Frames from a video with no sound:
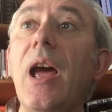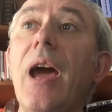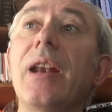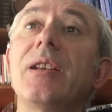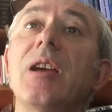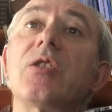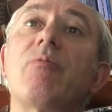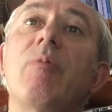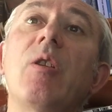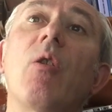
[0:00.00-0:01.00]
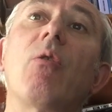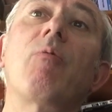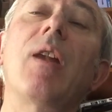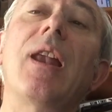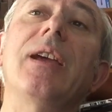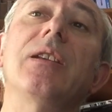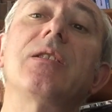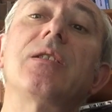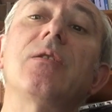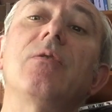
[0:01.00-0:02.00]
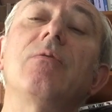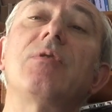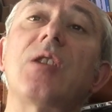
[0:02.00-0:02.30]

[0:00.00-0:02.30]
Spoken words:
and it does not relate to